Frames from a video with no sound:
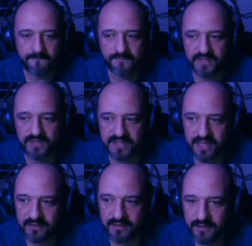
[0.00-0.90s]
It's
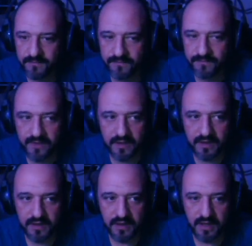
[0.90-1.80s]
nighttime.
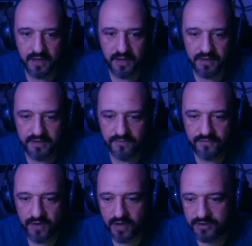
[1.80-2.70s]
I think for
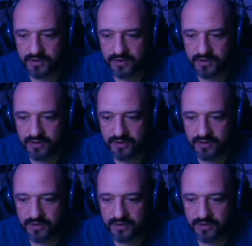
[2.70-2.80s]
now,